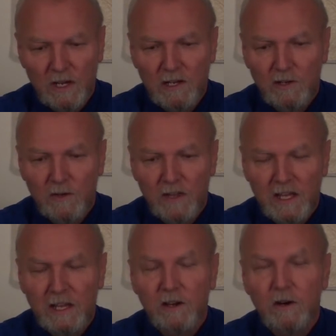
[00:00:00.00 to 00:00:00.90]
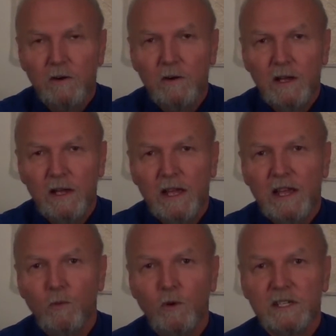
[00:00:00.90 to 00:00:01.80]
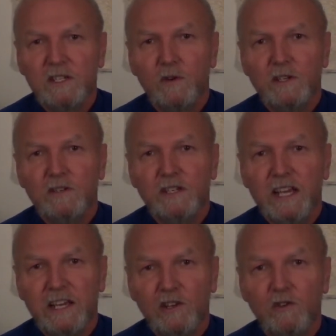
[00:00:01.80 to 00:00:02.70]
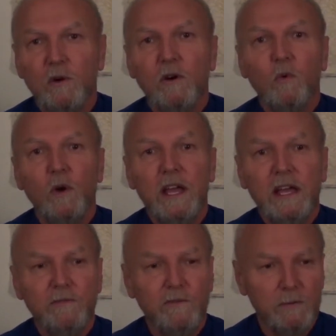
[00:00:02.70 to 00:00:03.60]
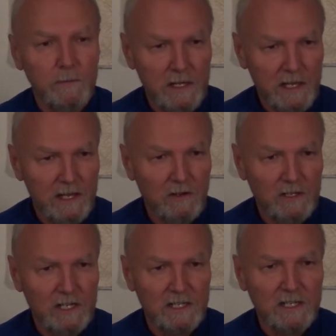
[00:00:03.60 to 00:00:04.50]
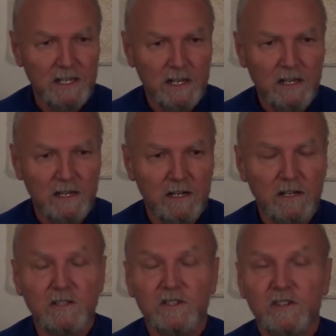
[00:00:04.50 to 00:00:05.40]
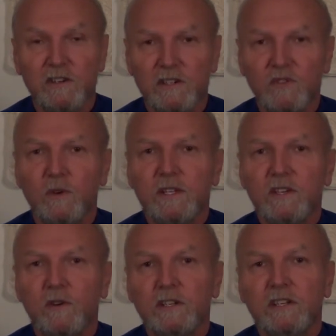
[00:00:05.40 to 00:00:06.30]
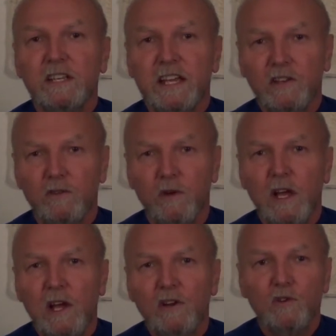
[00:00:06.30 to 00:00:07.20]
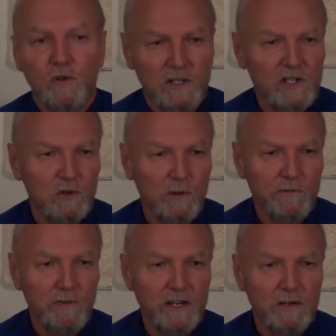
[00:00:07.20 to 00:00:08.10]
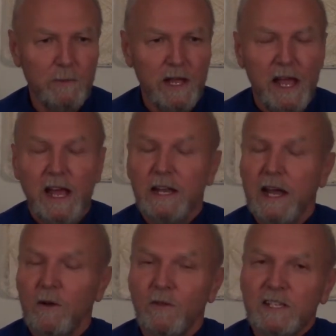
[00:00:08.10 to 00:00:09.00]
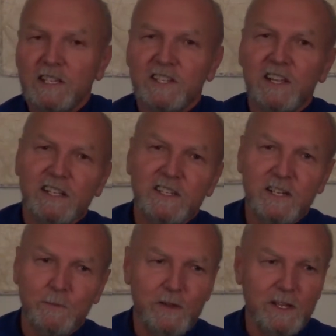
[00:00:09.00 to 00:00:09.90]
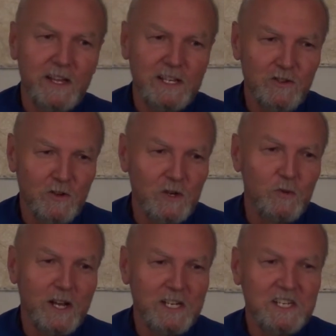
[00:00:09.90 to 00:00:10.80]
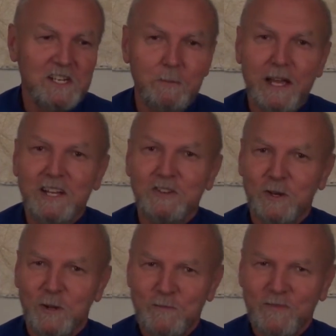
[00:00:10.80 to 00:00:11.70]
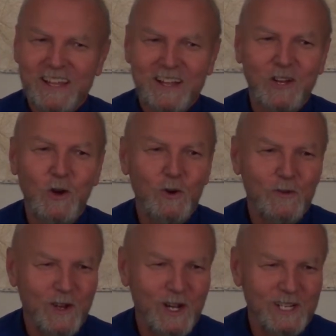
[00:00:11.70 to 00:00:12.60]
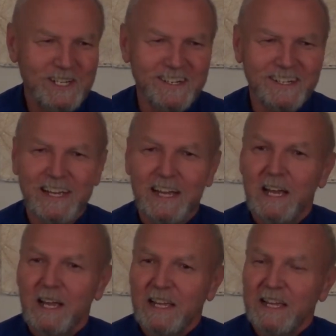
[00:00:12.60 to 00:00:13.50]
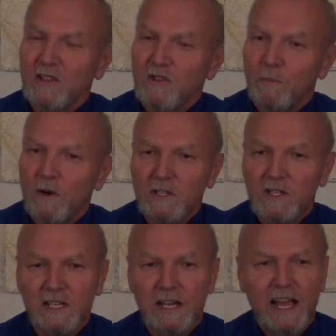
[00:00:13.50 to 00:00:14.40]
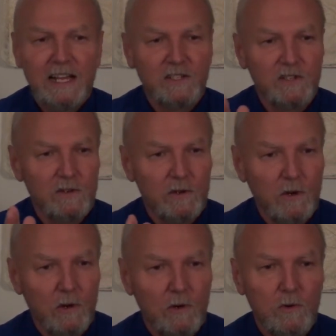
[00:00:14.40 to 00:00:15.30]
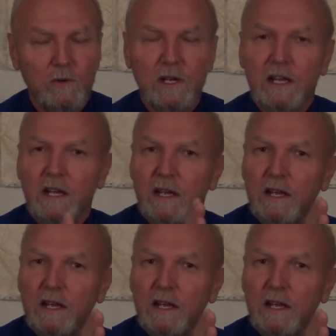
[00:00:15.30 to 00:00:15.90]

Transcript: into the ego? What is going to take you away from egotistic concerns? What is going to take you towards soul freedom? Now, this is not something that you can write in a manual, a code of conduct. Each person has their own